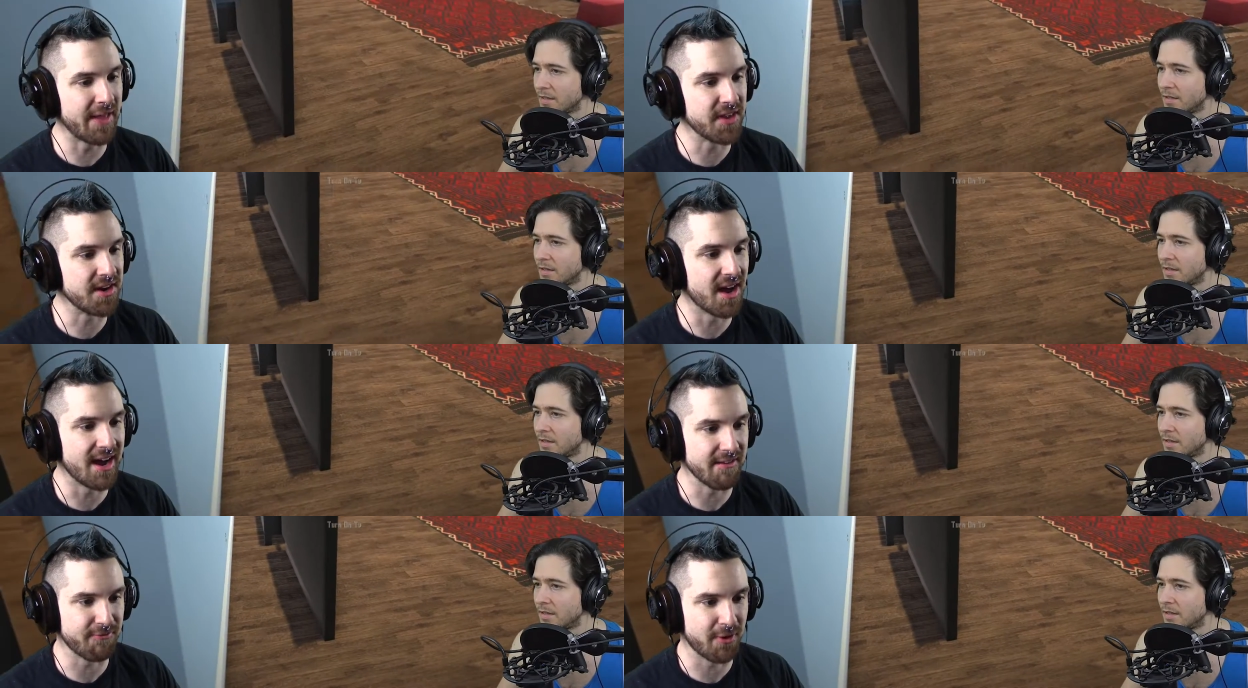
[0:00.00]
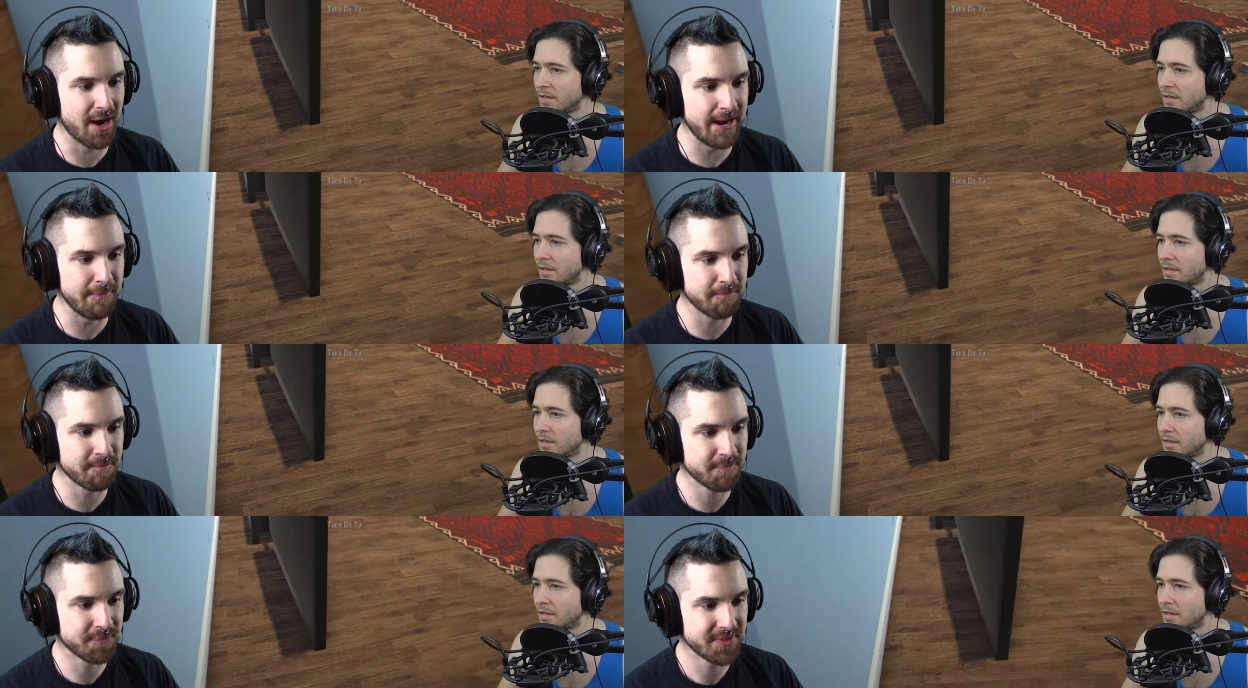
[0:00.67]
Speaker 1: had the knife, right?
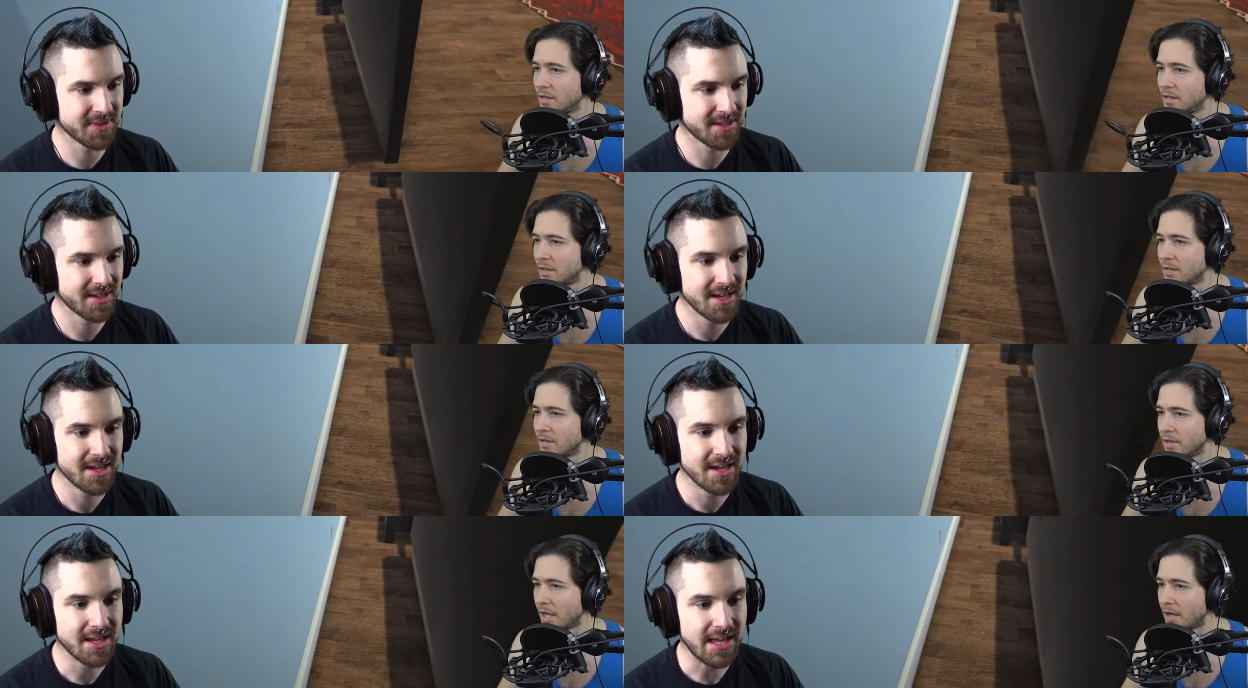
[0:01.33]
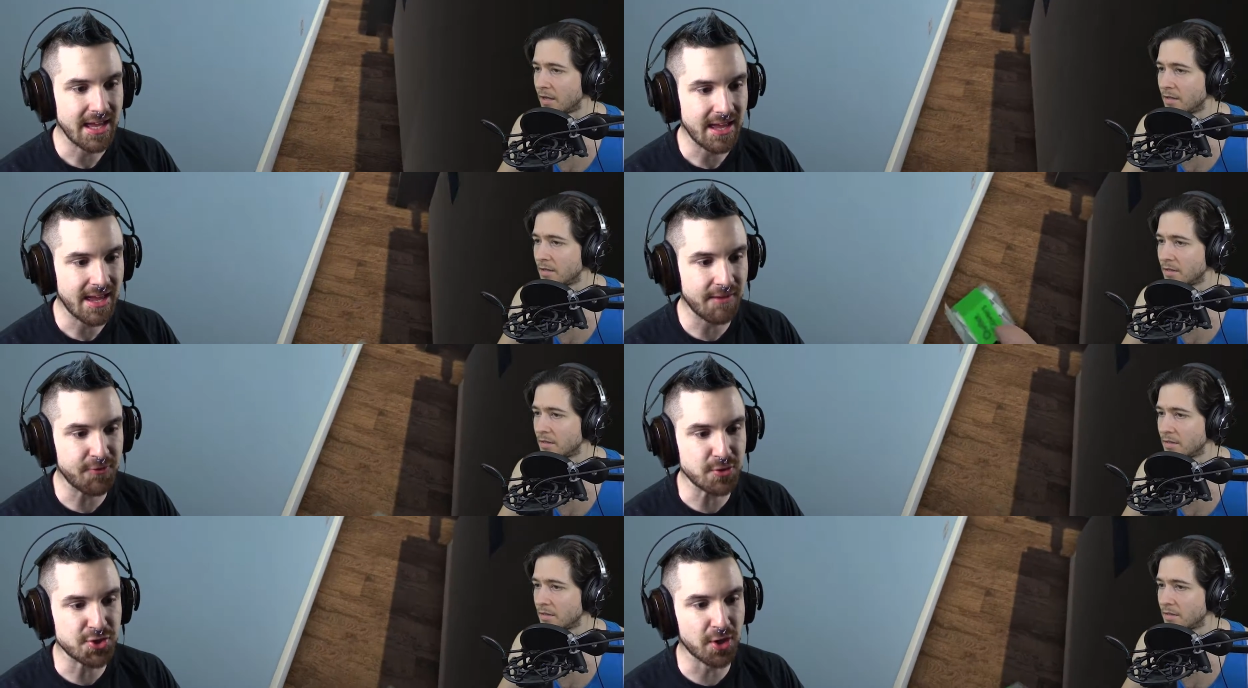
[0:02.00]
Yeah.
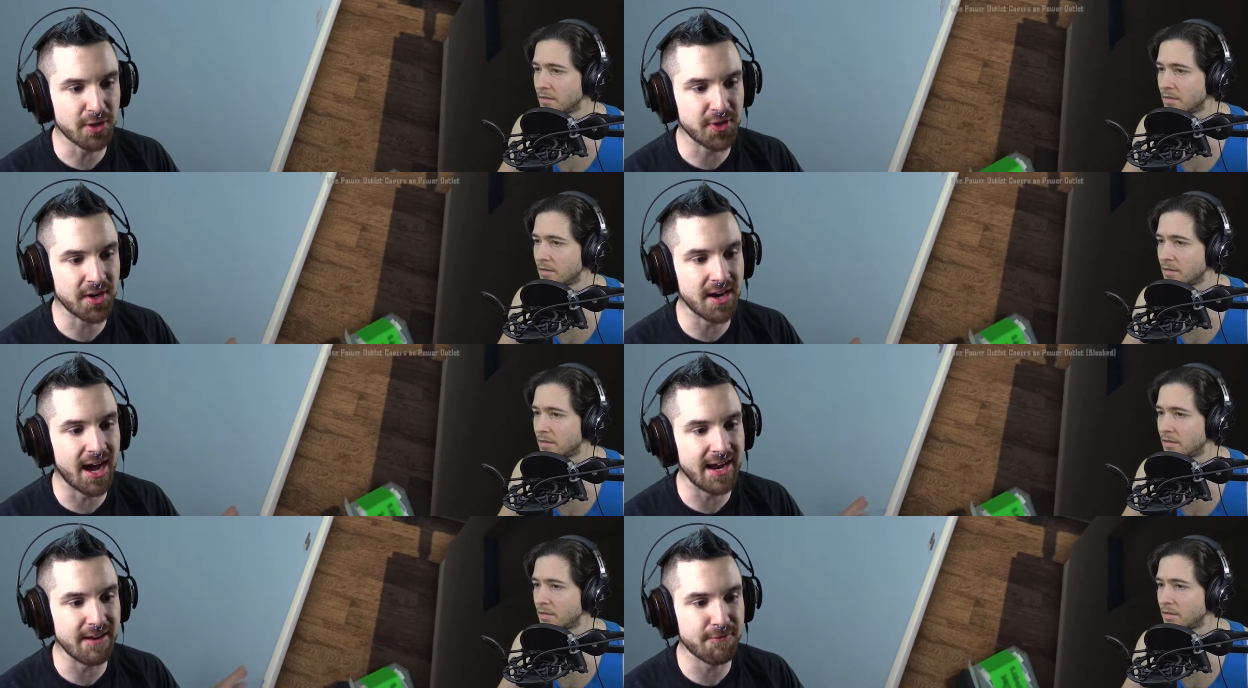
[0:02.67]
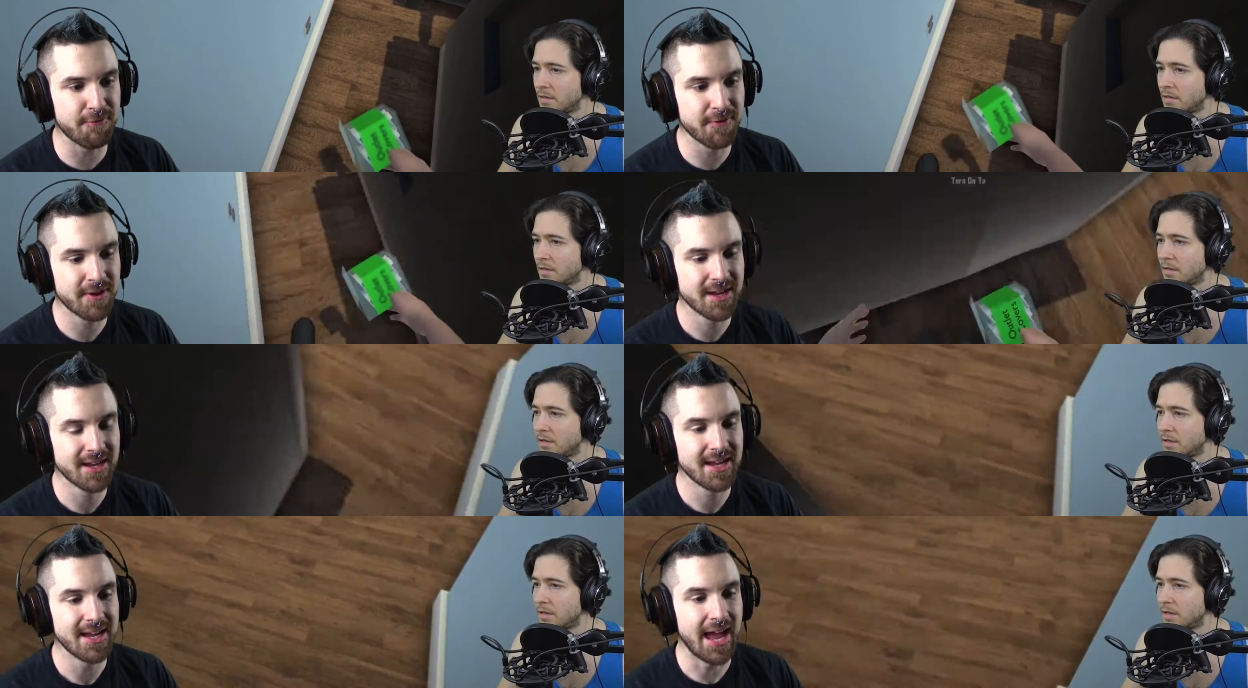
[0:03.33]
If you took the knife,
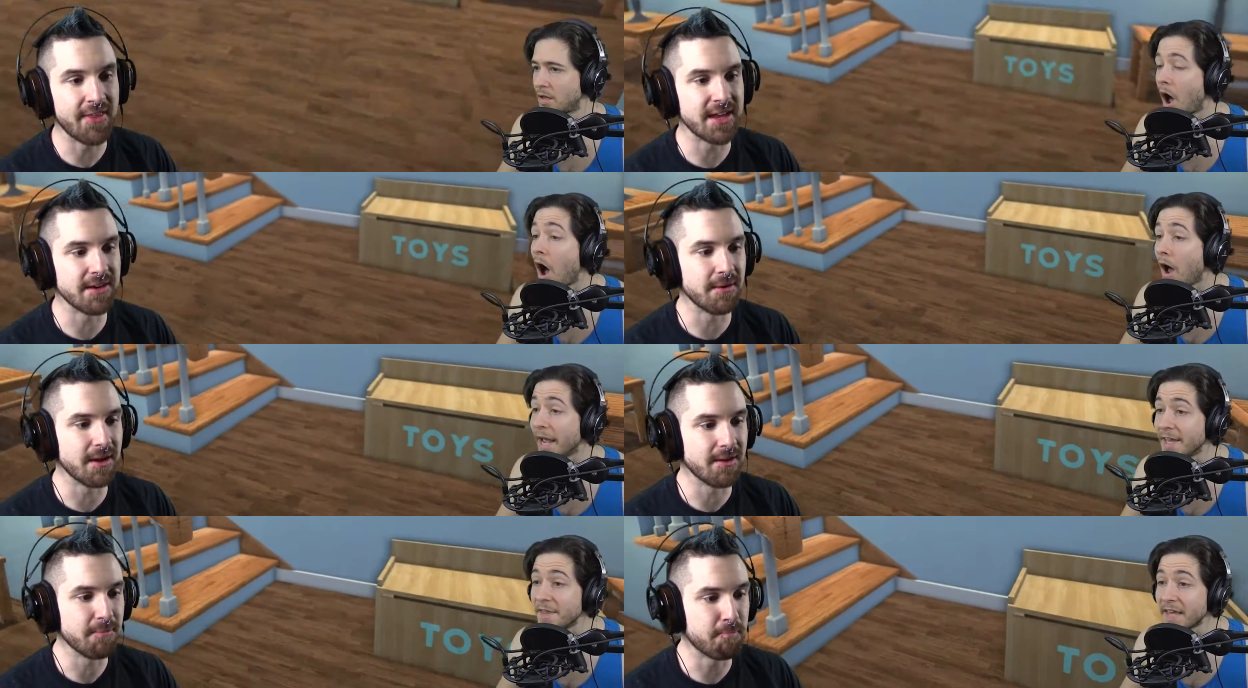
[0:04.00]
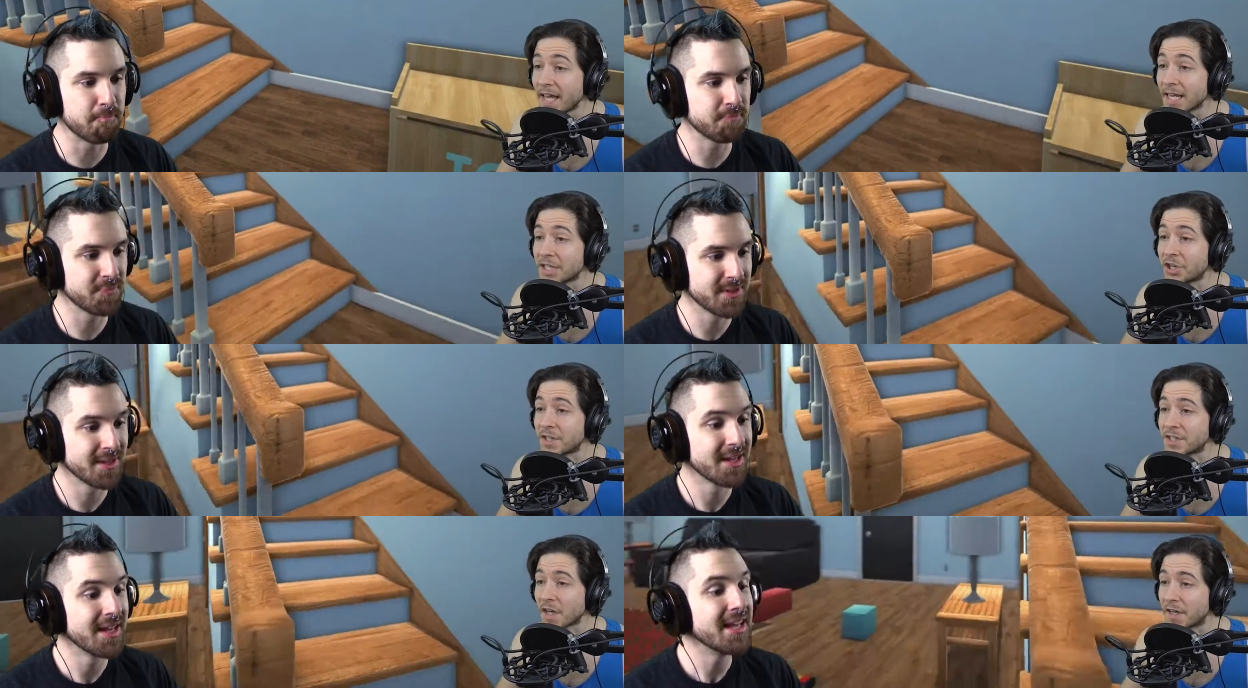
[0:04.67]
and then in the
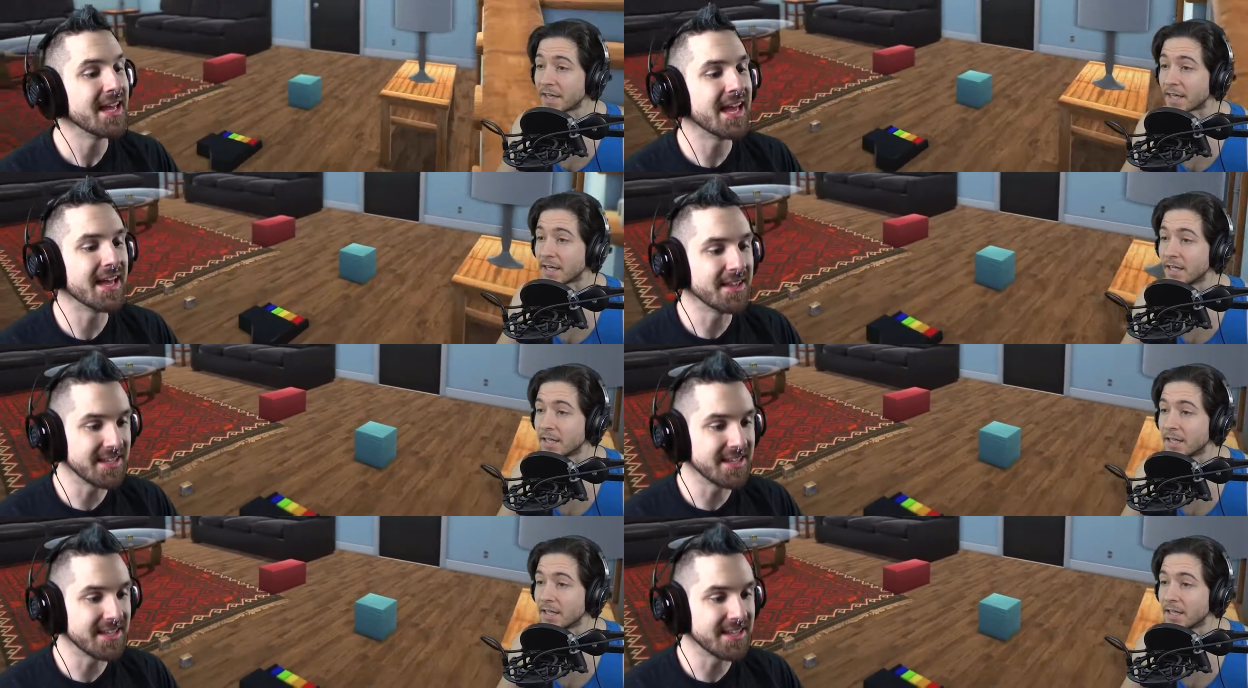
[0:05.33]
electric socket.